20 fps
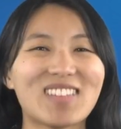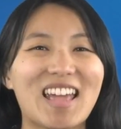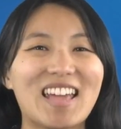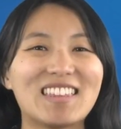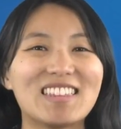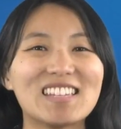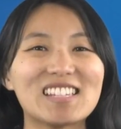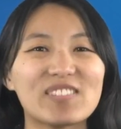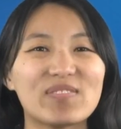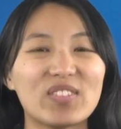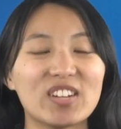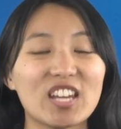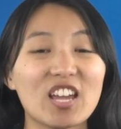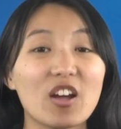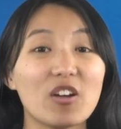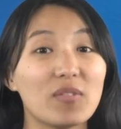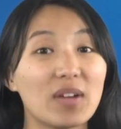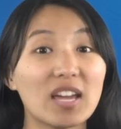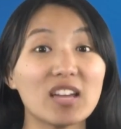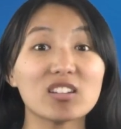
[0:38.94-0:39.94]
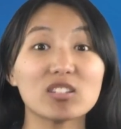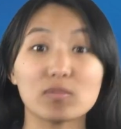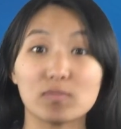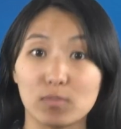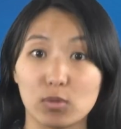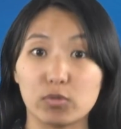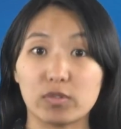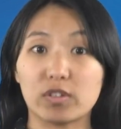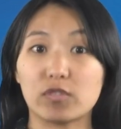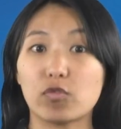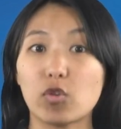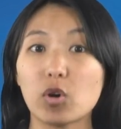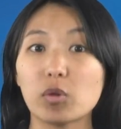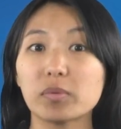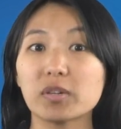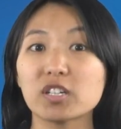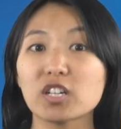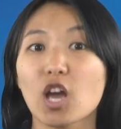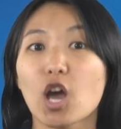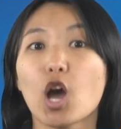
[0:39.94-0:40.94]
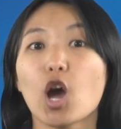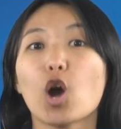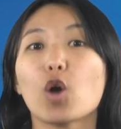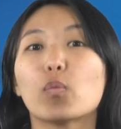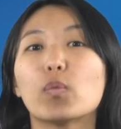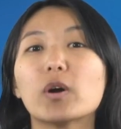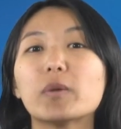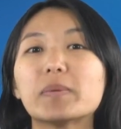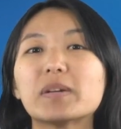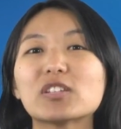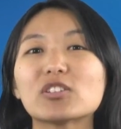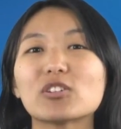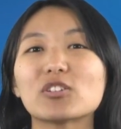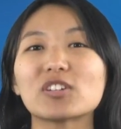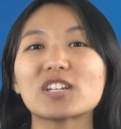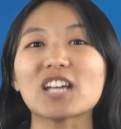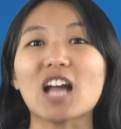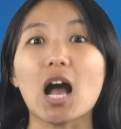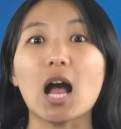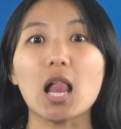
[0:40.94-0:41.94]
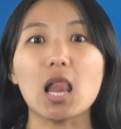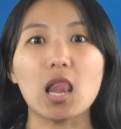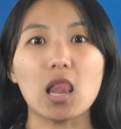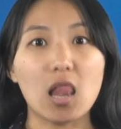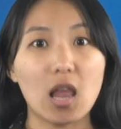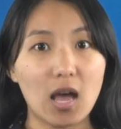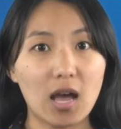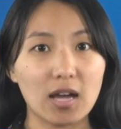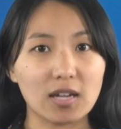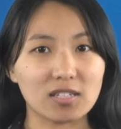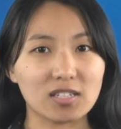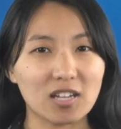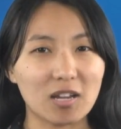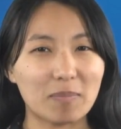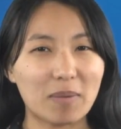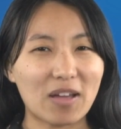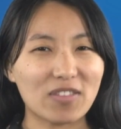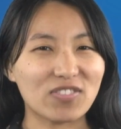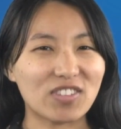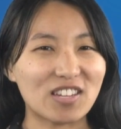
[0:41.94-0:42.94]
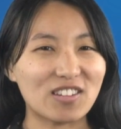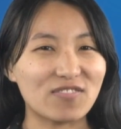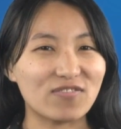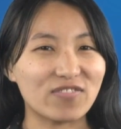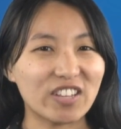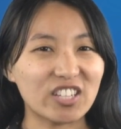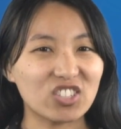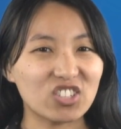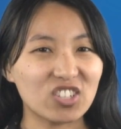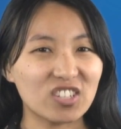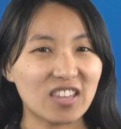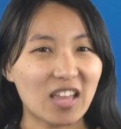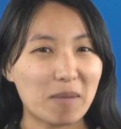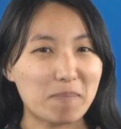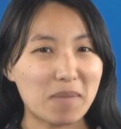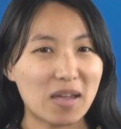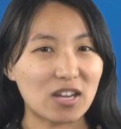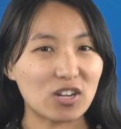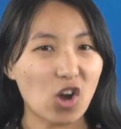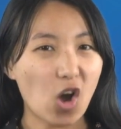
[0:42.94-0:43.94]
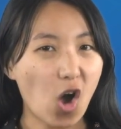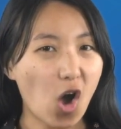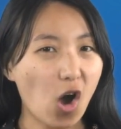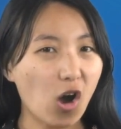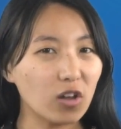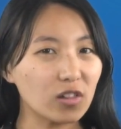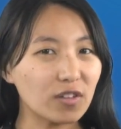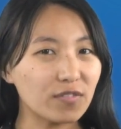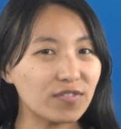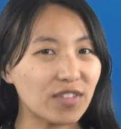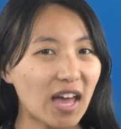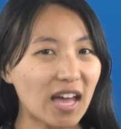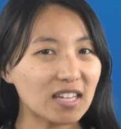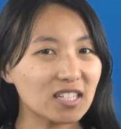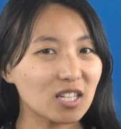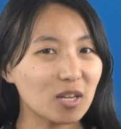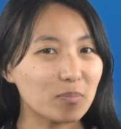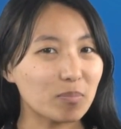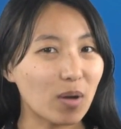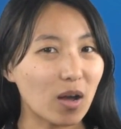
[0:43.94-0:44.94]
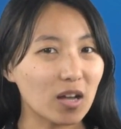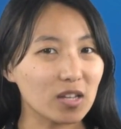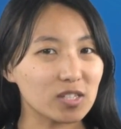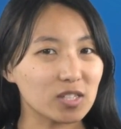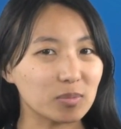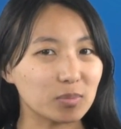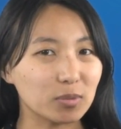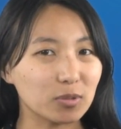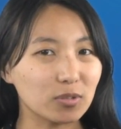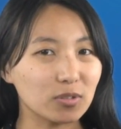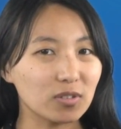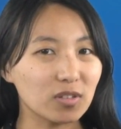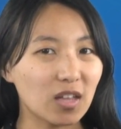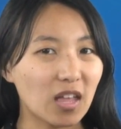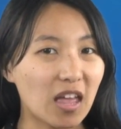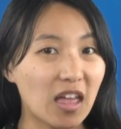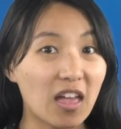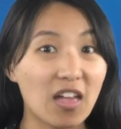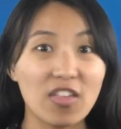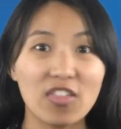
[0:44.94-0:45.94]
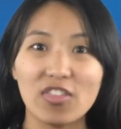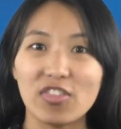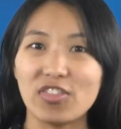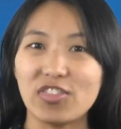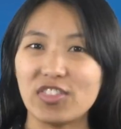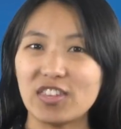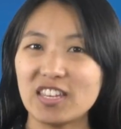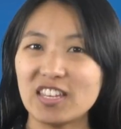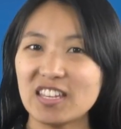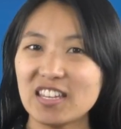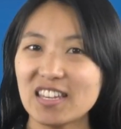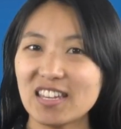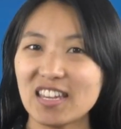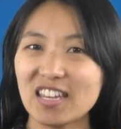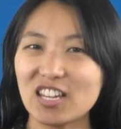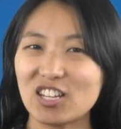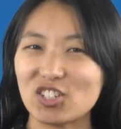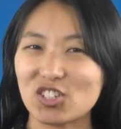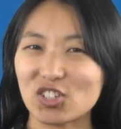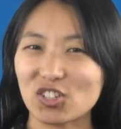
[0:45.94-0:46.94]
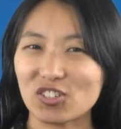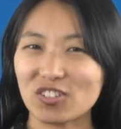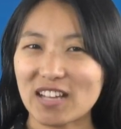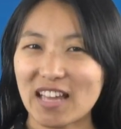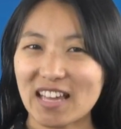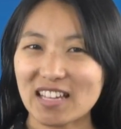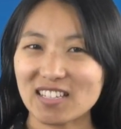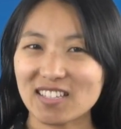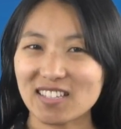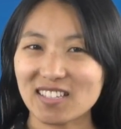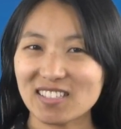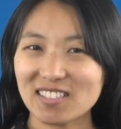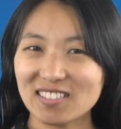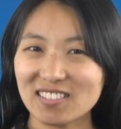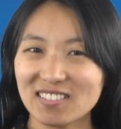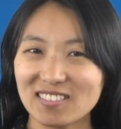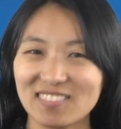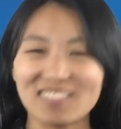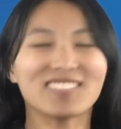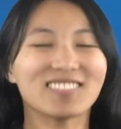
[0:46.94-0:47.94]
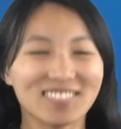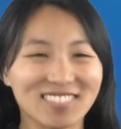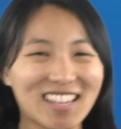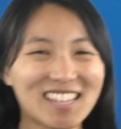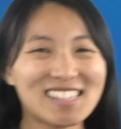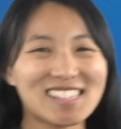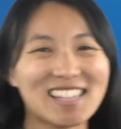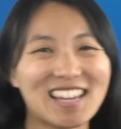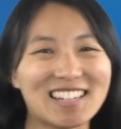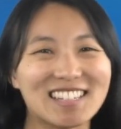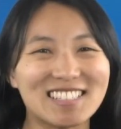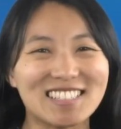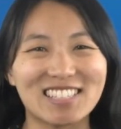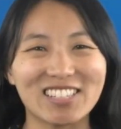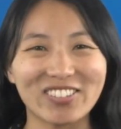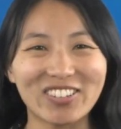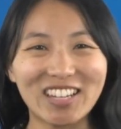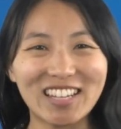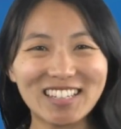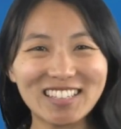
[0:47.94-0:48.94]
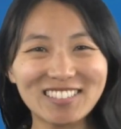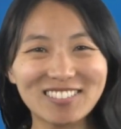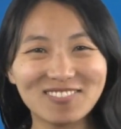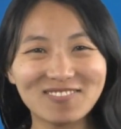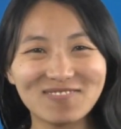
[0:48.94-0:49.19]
In this video and moving forward, we'll be learning a lot about the invention that made all of that possible the internet. Let's get into it.